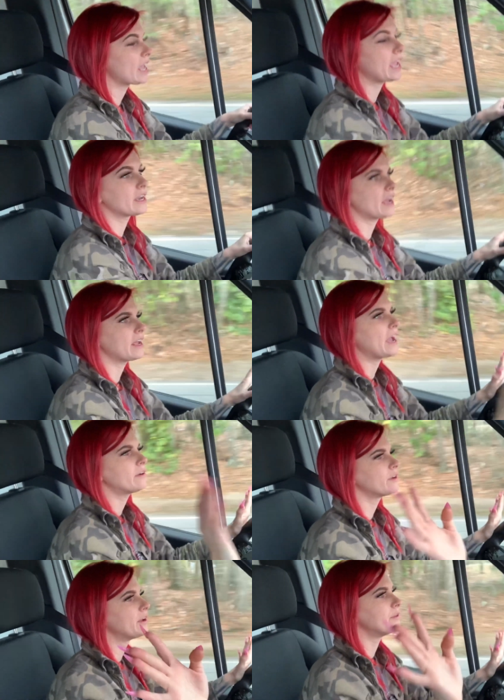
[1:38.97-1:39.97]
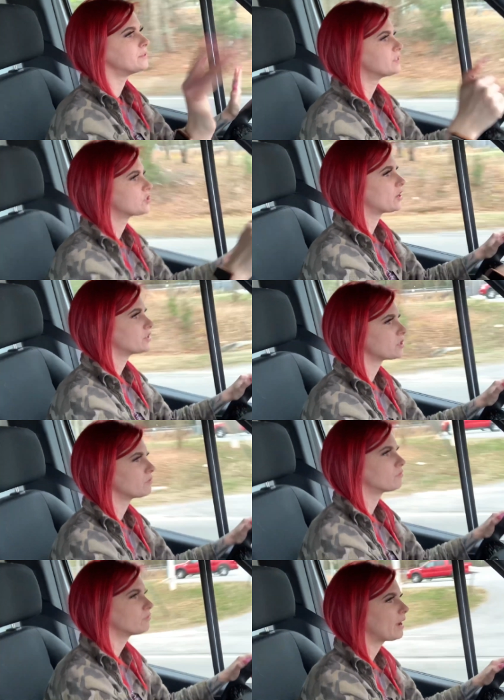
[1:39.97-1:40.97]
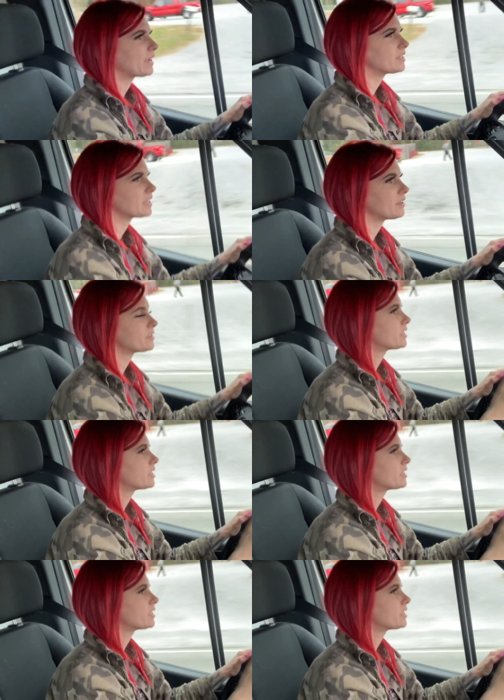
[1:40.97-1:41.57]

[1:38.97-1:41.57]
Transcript: and I, I don't know who's in charge of Wag'n Tails.